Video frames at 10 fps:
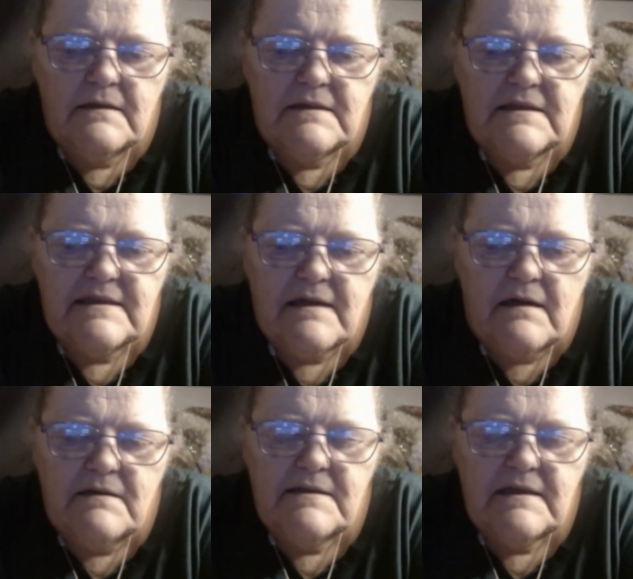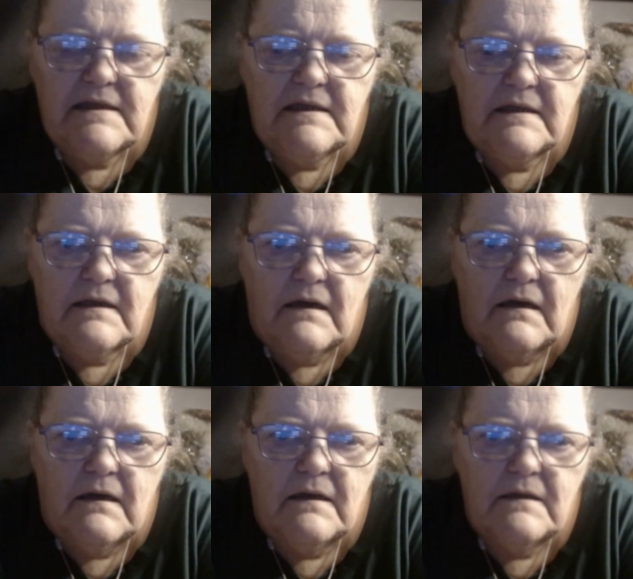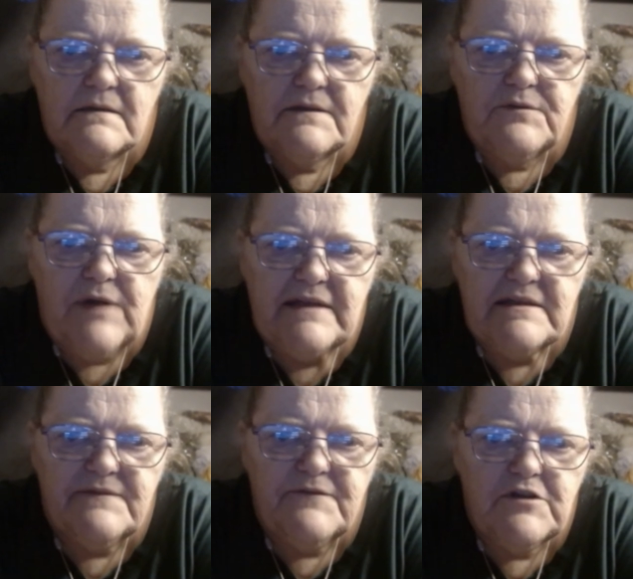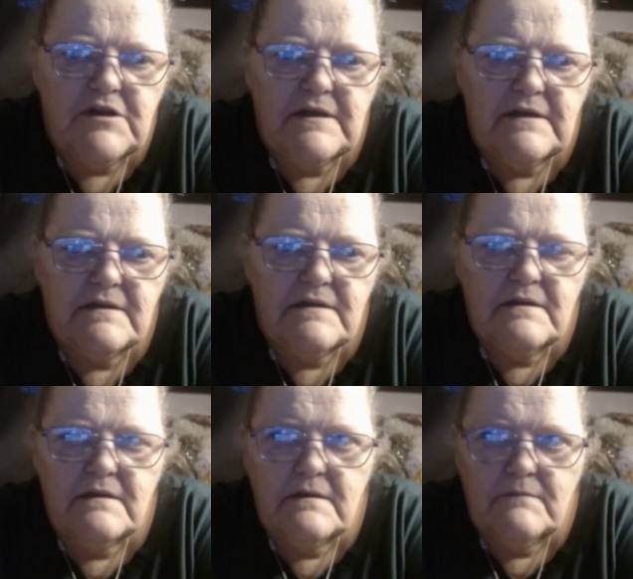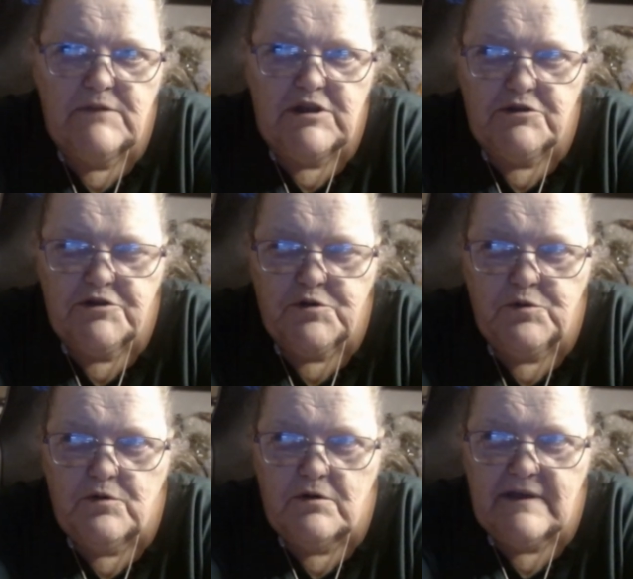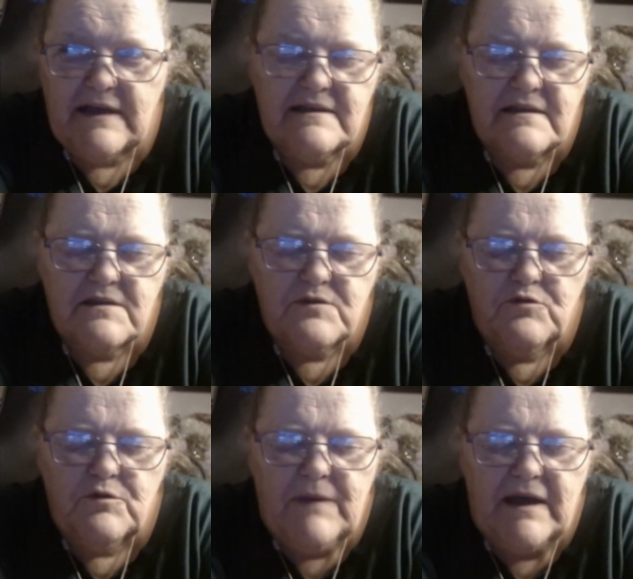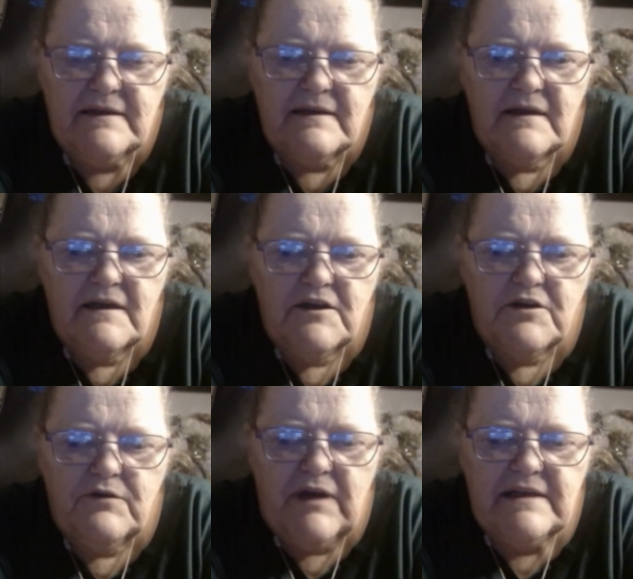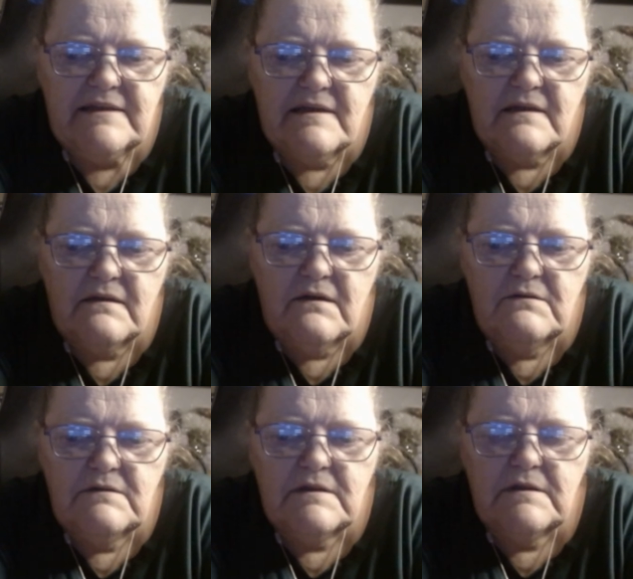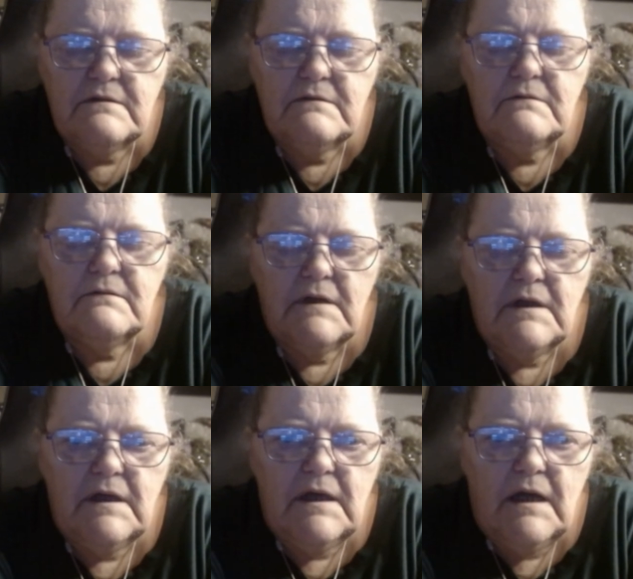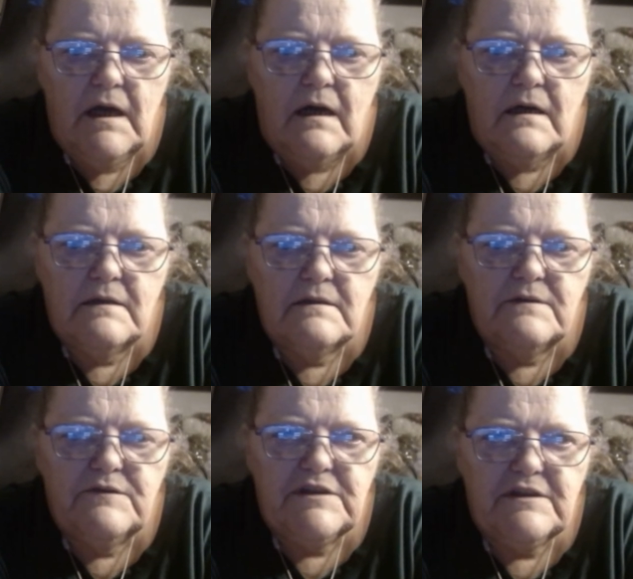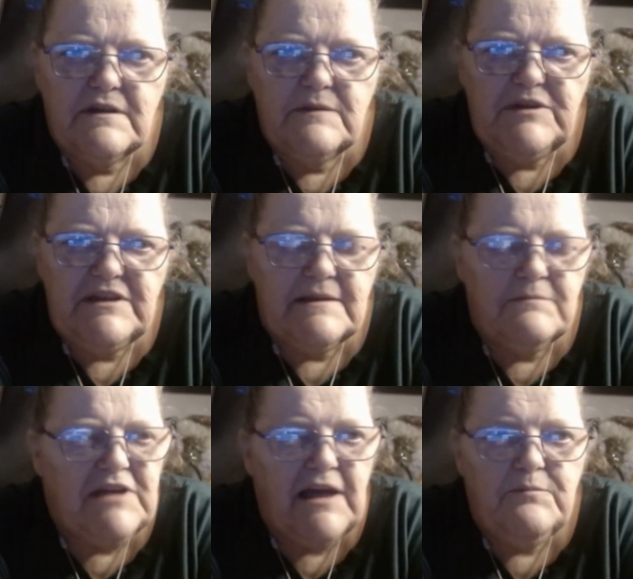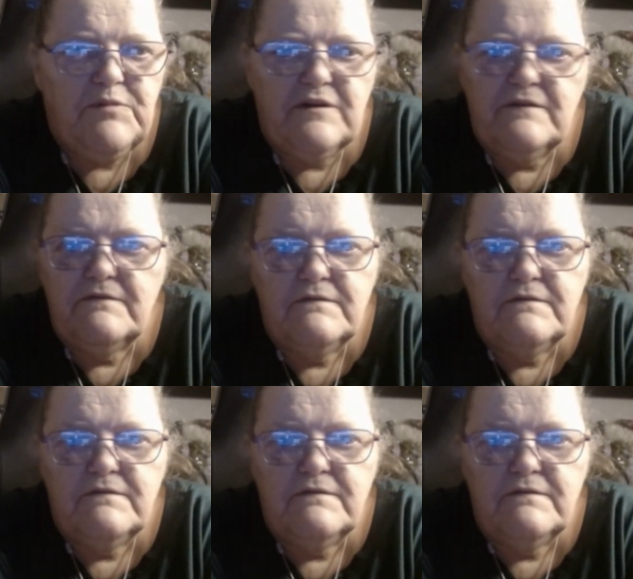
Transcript: discussing threats for the middle school. That's the school my grandson goes to. There was going to be some type of